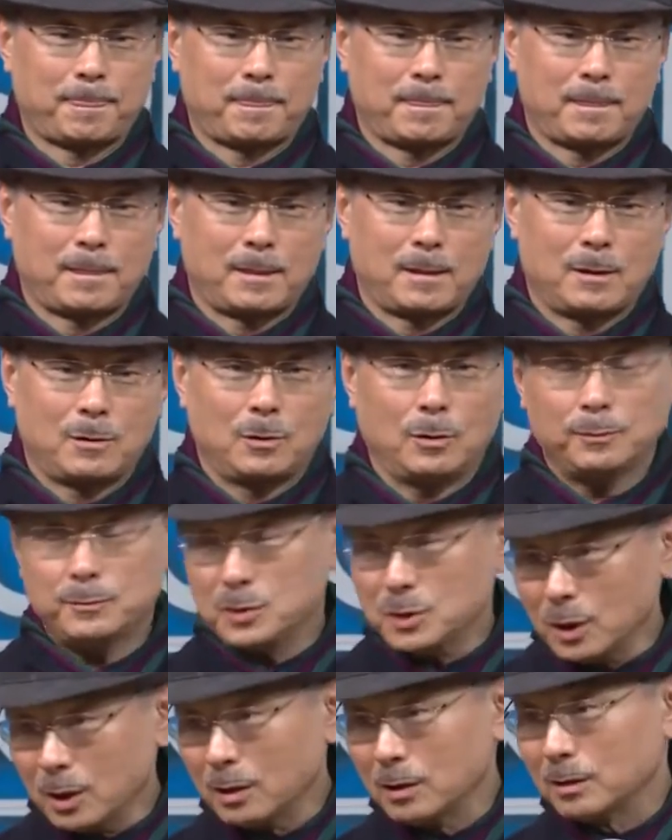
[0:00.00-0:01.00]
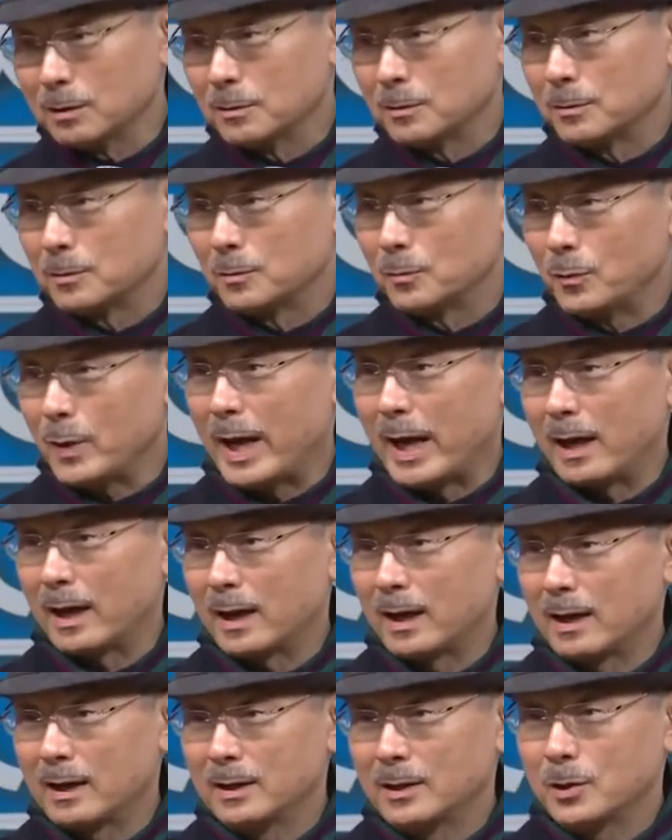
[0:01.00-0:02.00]
No one would suffer a loss.
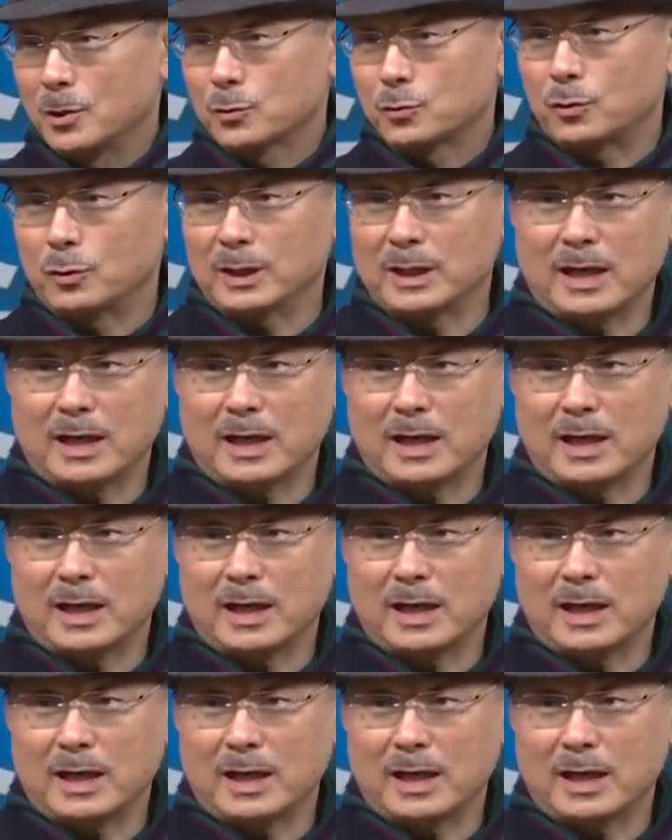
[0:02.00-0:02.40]
Why?